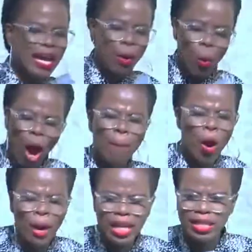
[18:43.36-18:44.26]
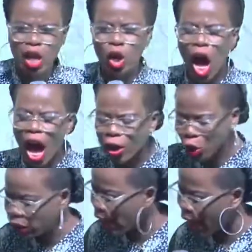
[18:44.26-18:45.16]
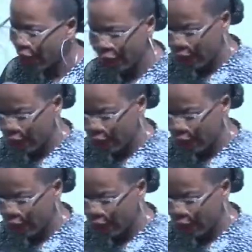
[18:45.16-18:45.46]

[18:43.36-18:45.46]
One moment, say, Lord, today